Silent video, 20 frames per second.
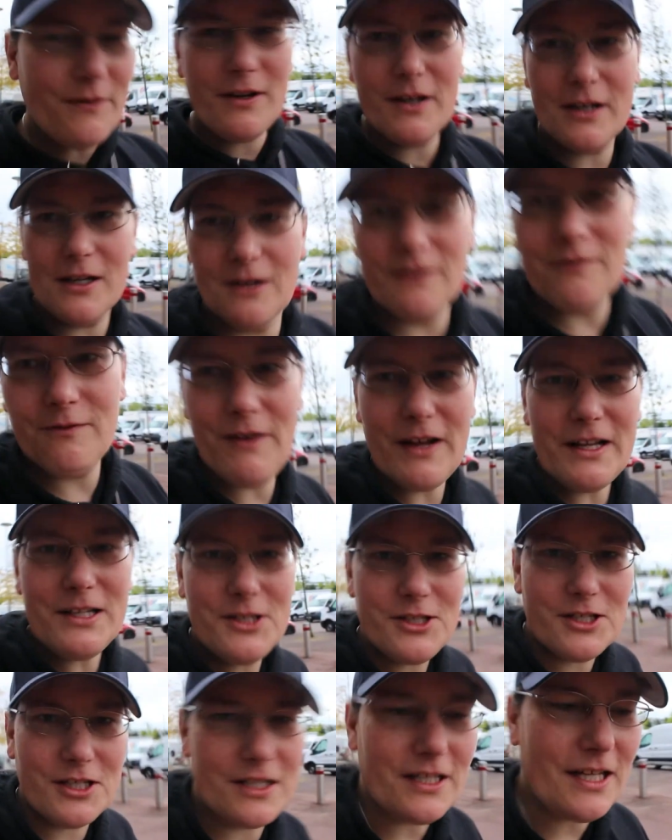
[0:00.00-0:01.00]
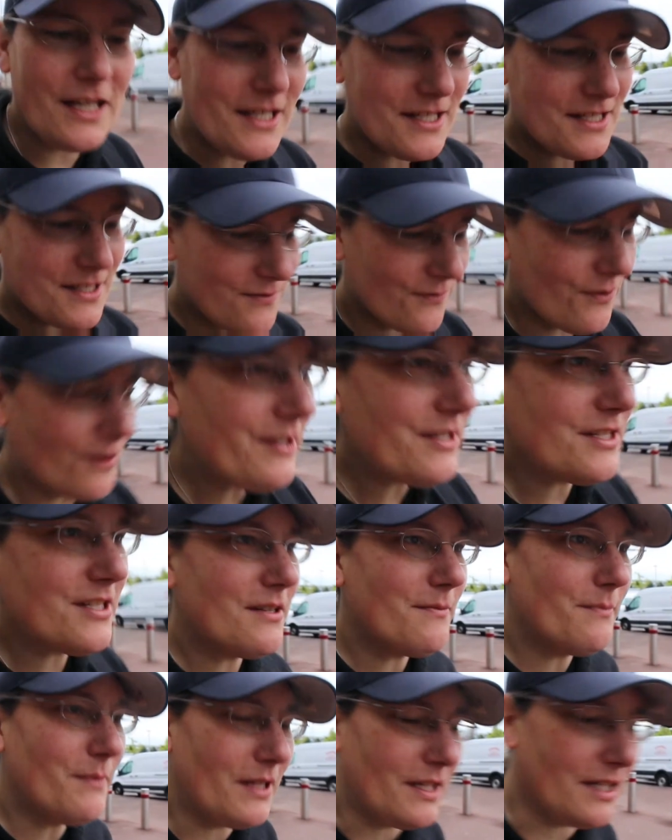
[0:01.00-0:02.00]
a convention is very
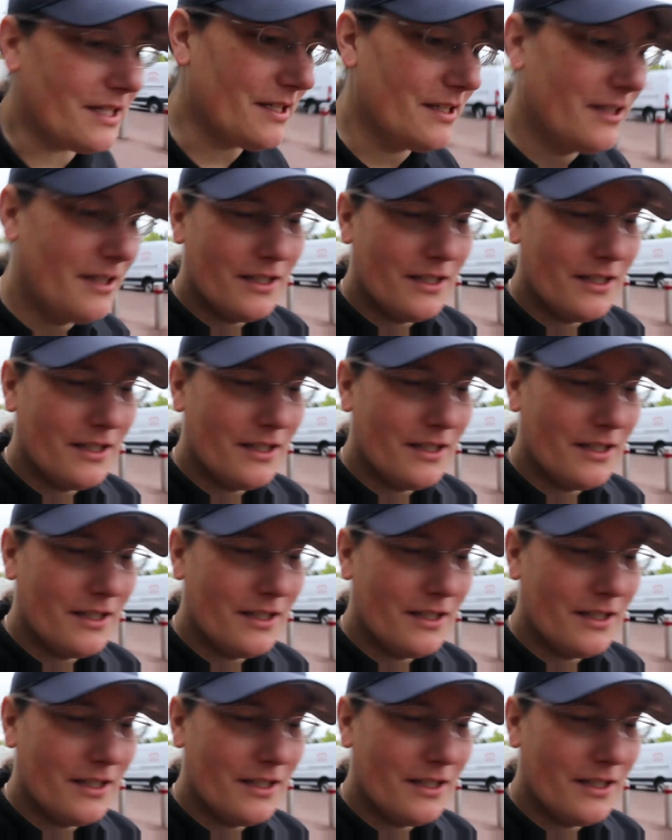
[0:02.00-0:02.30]
similar